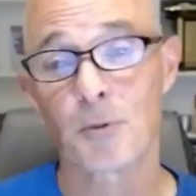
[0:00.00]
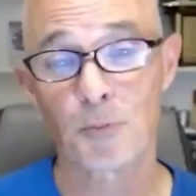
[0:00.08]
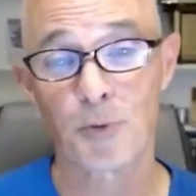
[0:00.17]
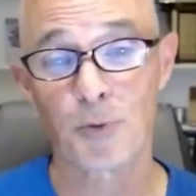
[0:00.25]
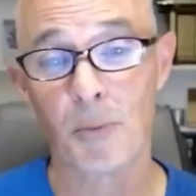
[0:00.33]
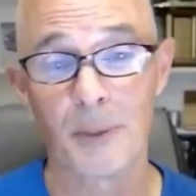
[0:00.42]
we're
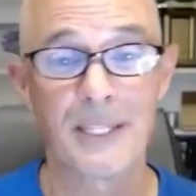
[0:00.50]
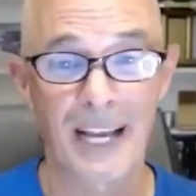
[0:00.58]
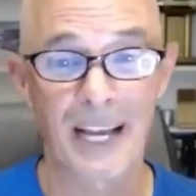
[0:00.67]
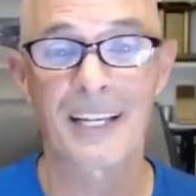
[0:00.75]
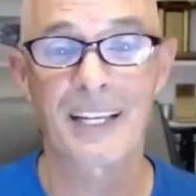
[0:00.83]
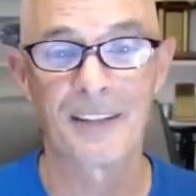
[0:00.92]
probably
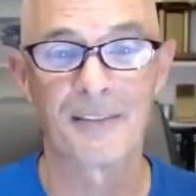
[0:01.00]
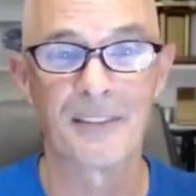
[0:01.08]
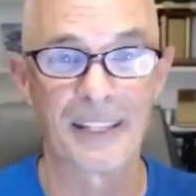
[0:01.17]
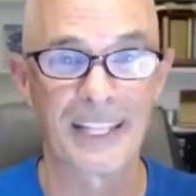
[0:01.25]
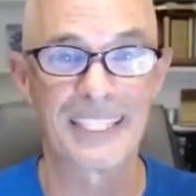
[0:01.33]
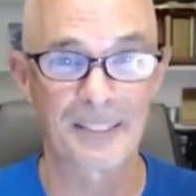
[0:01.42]
not gonna
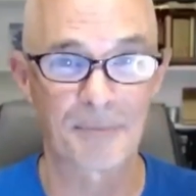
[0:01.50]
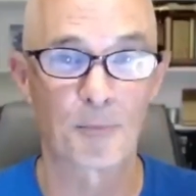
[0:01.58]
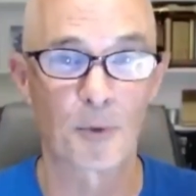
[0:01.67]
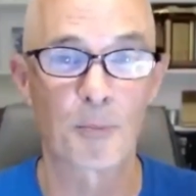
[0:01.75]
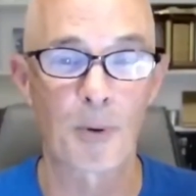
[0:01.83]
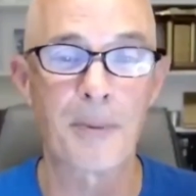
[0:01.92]
it's
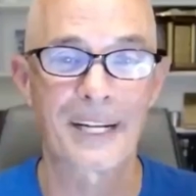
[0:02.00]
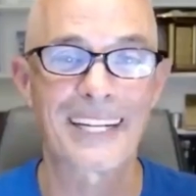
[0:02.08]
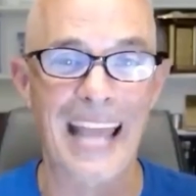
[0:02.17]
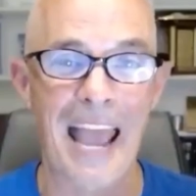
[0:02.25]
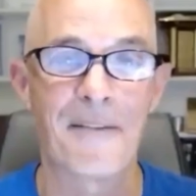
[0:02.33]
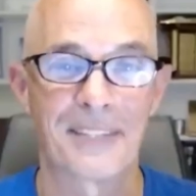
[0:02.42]
we're probably not
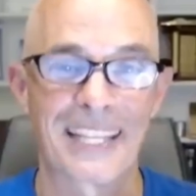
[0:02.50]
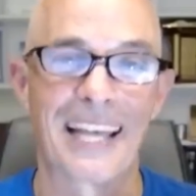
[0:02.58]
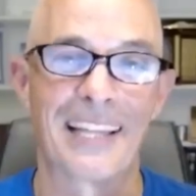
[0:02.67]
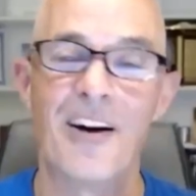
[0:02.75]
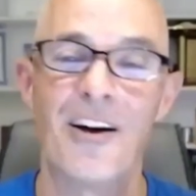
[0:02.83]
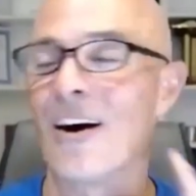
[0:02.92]
gonna have it
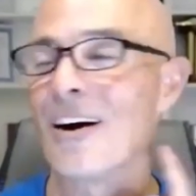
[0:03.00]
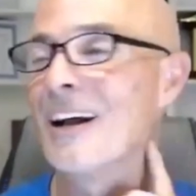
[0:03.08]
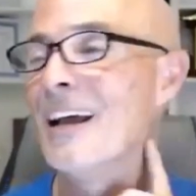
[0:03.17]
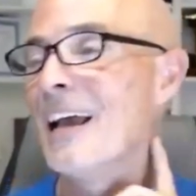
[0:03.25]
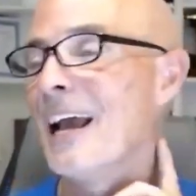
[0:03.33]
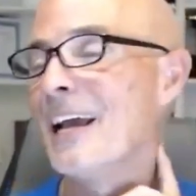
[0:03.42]
that long
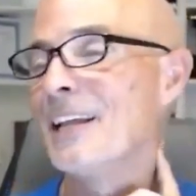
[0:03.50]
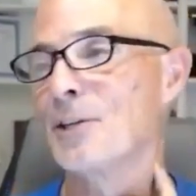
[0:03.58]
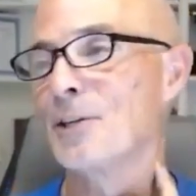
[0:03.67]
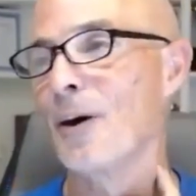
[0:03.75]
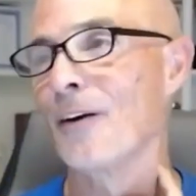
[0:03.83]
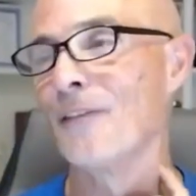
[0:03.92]
and
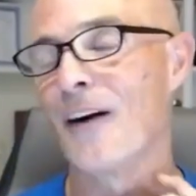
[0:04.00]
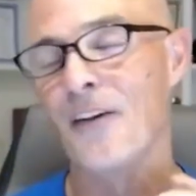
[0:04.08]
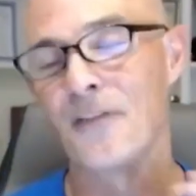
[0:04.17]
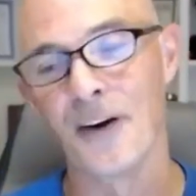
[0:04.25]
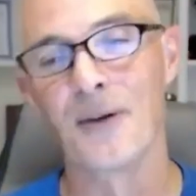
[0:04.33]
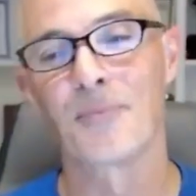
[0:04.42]
so our, our
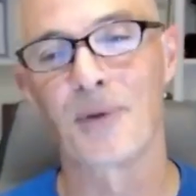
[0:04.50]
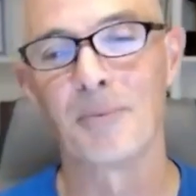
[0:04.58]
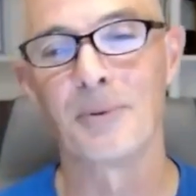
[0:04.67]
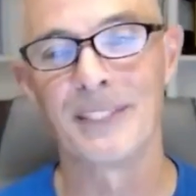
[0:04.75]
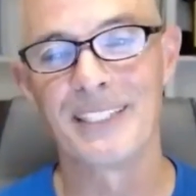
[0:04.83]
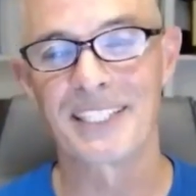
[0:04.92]
fun
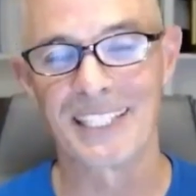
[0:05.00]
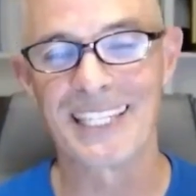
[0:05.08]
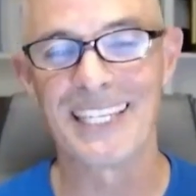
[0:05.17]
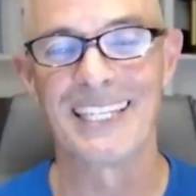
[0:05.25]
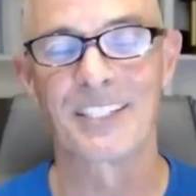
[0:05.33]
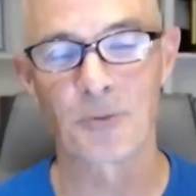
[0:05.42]
probably doesn't
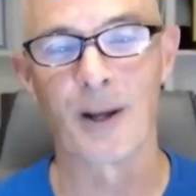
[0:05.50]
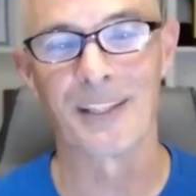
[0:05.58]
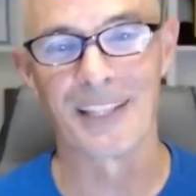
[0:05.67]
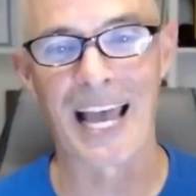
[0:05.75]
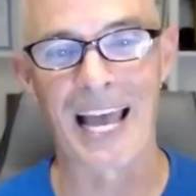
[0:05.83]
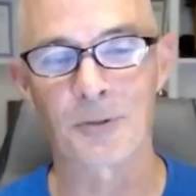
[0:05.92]
need to quite
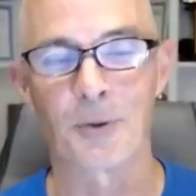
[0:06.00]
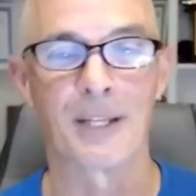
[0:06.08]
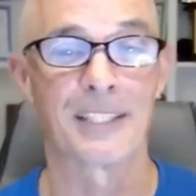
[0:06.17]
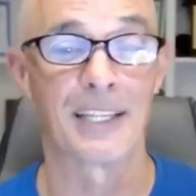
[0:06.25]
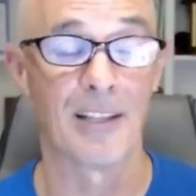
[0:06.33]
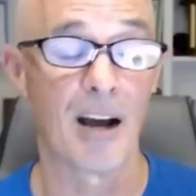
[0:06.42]
last quite
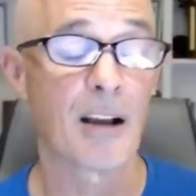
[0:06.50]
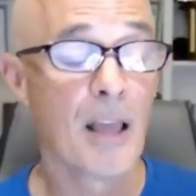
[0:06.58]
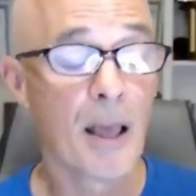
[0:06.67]
that long